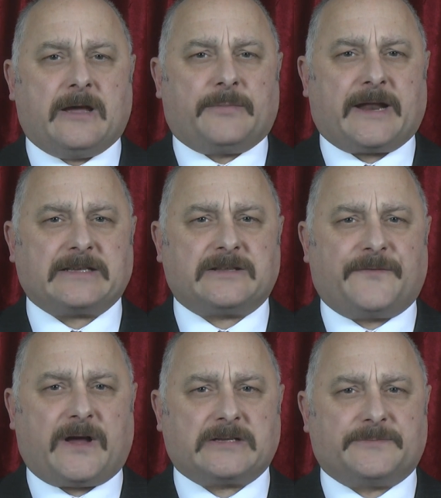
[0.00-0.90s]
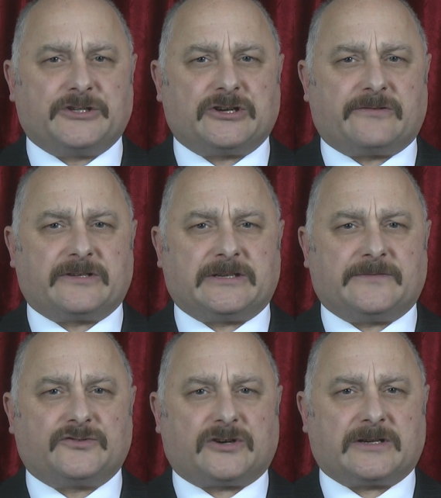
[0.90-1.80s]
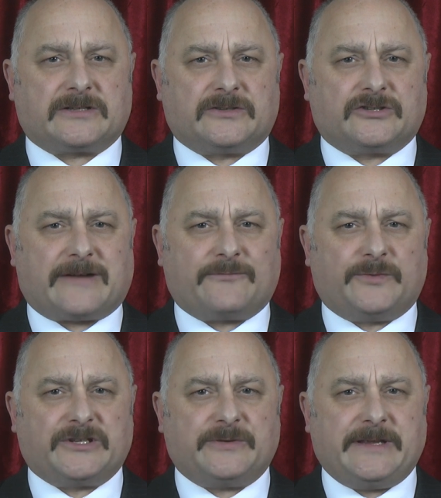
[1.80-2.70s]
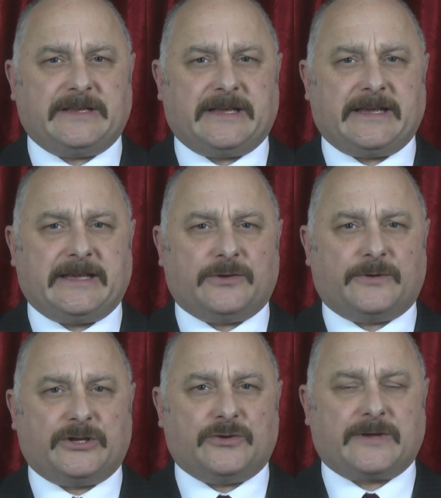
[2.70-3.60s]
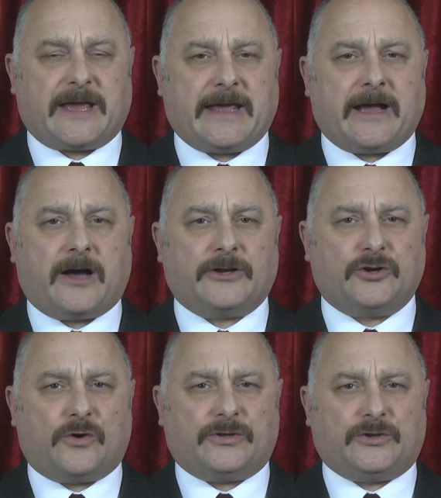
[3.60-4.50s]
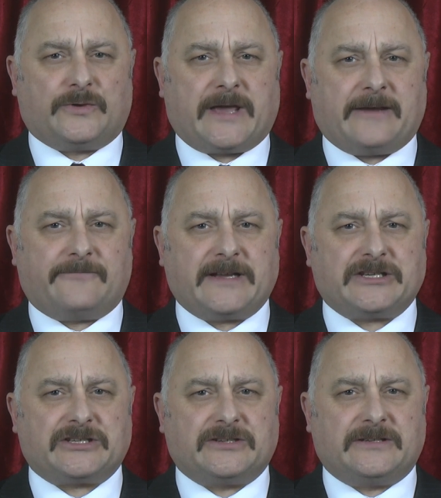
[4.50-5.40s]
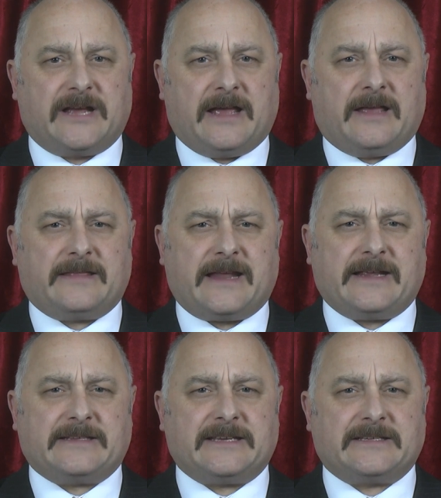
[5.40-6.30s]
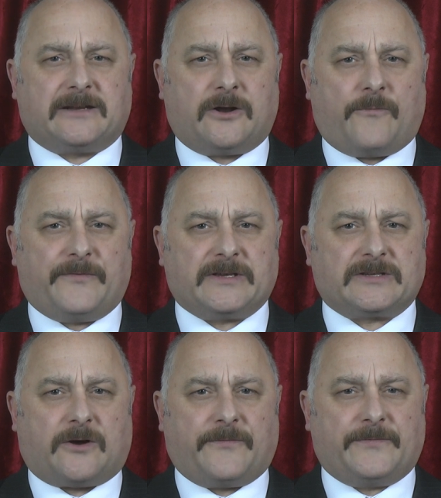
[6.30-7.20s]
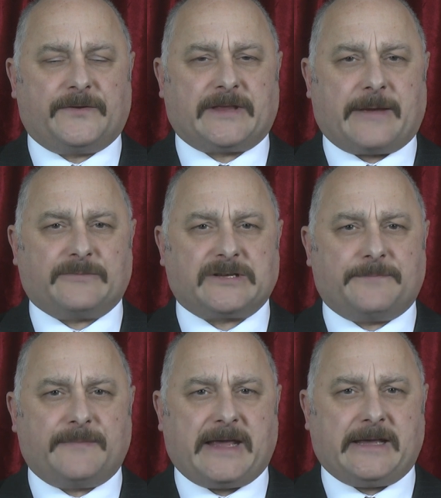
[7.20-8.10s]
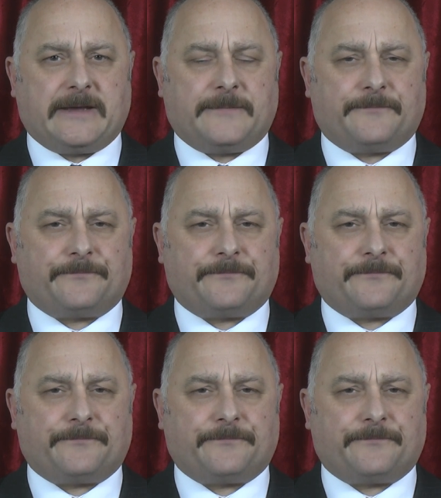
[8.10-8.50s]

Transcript: But as the vast majority of trucks that travel between the EU and UK are not UK registered, then it is an obvious offer for them to make.